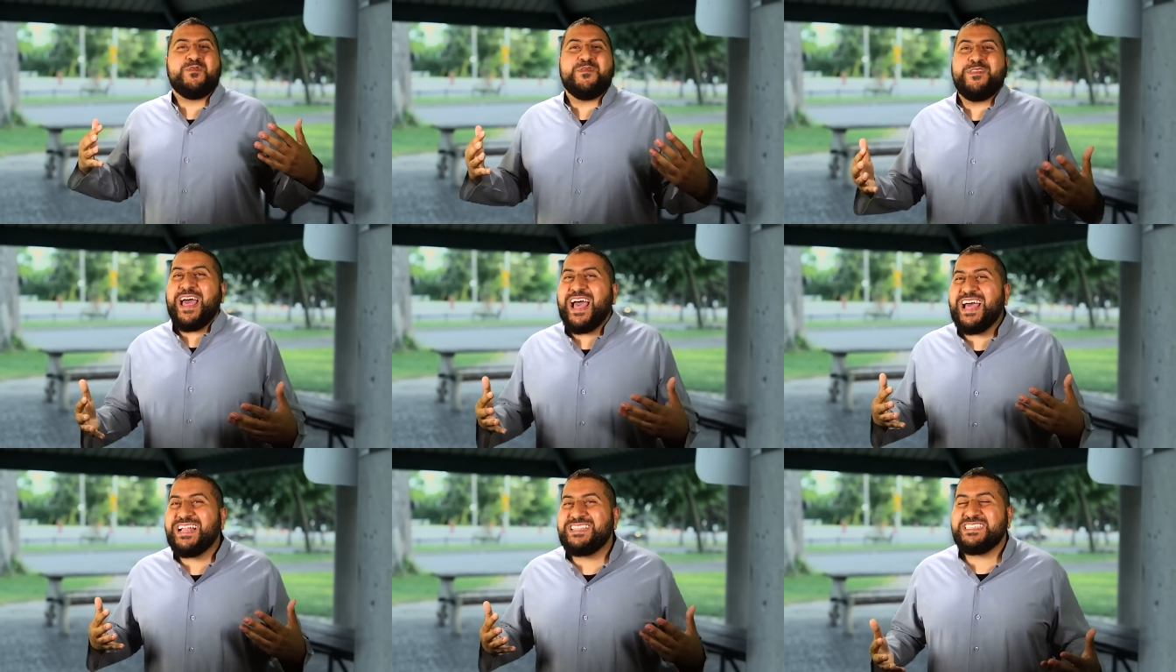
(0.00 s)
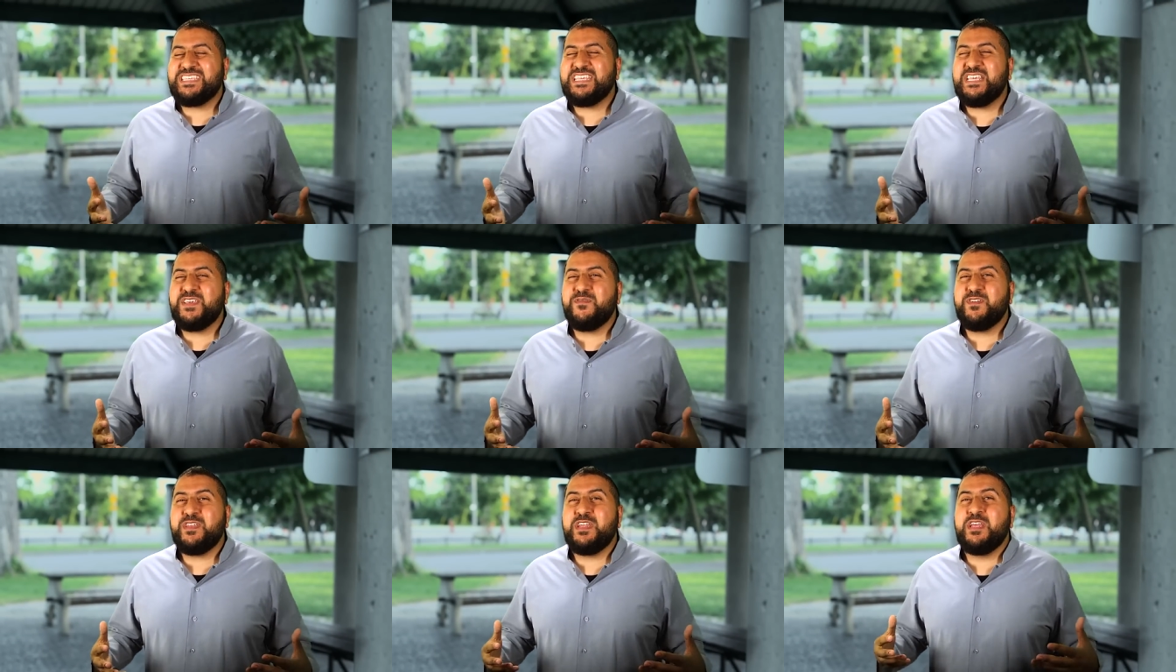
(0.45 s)
if that's
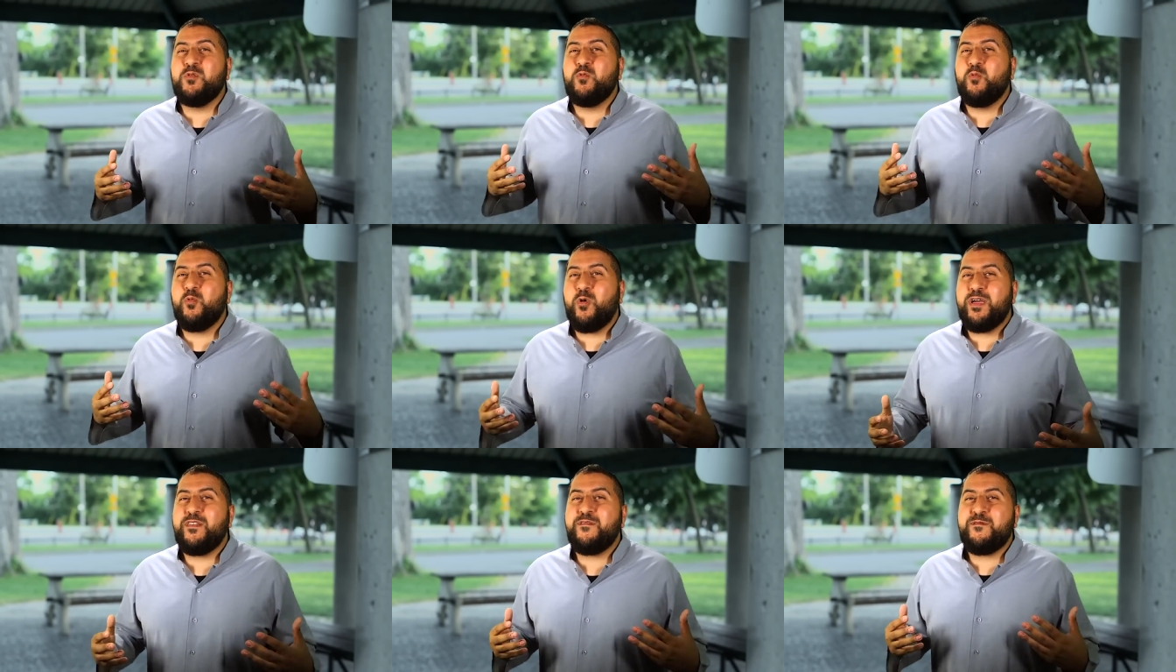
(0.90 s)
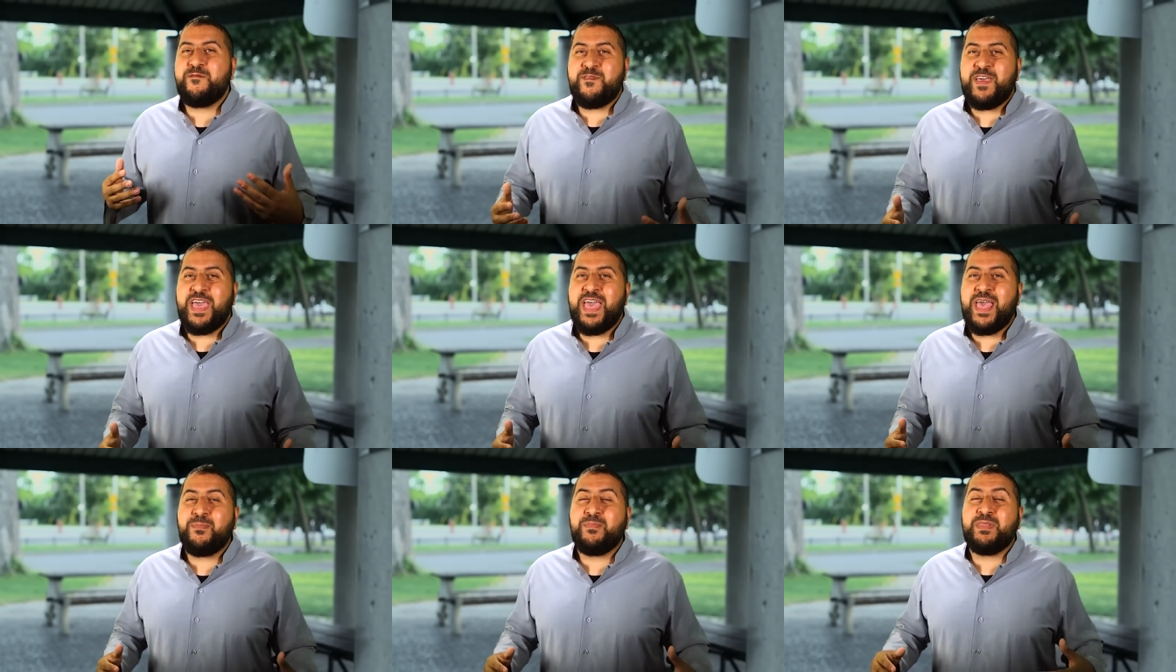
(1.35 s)
even in one
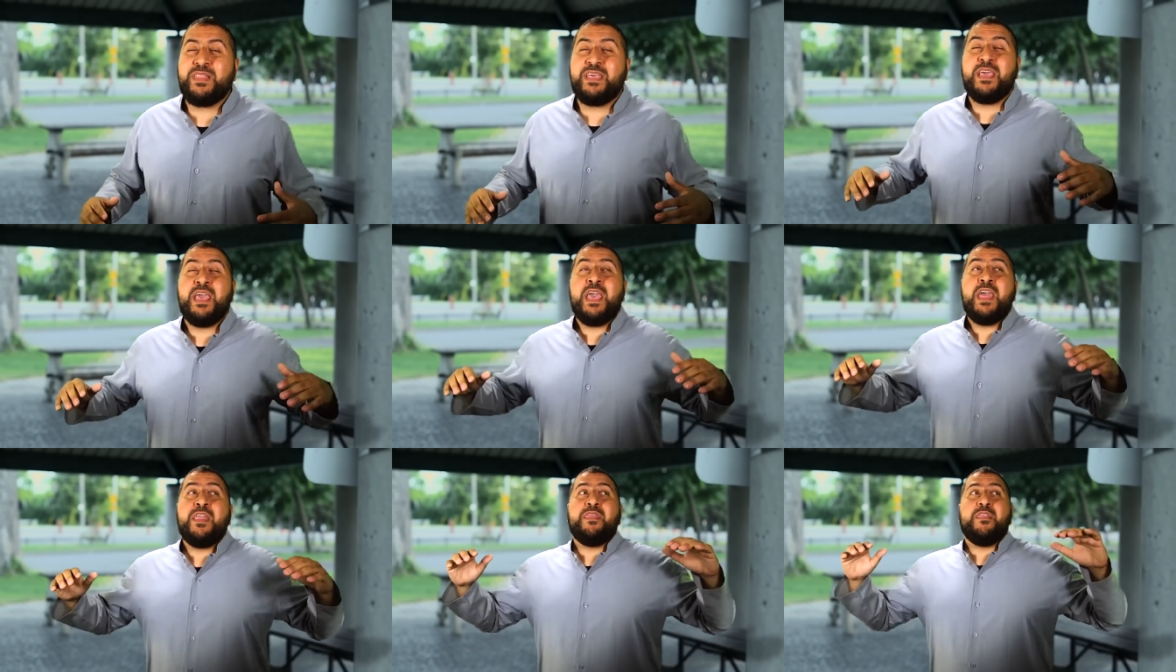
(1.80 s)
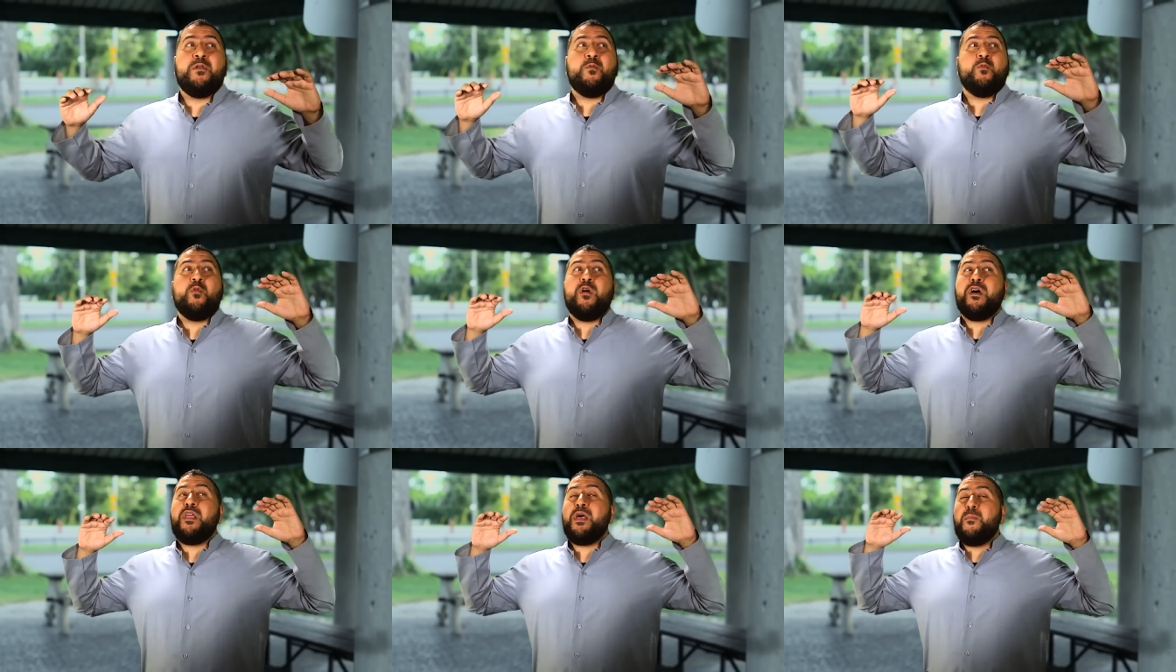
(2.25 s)
family,
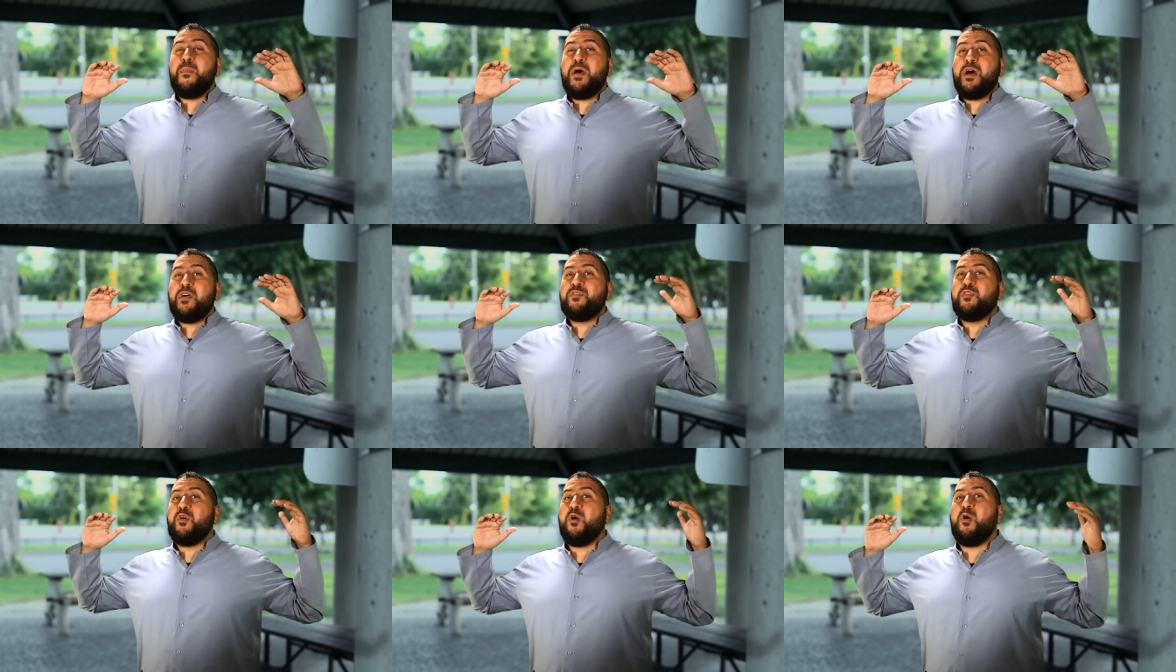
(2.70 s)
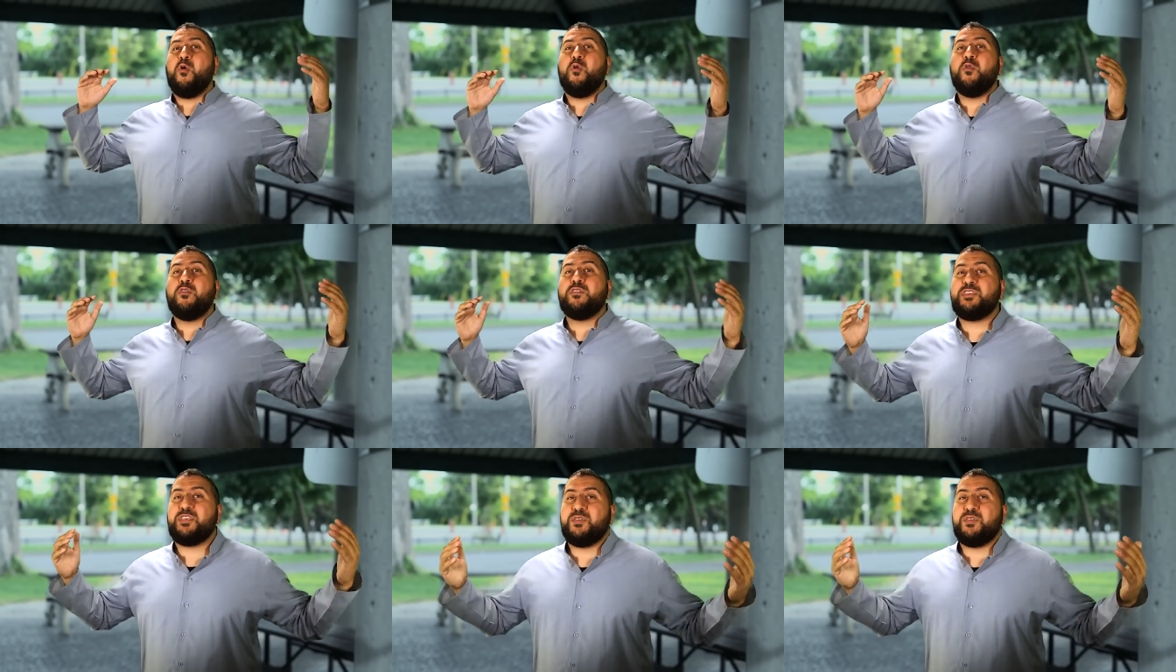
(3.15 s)
then what about the whole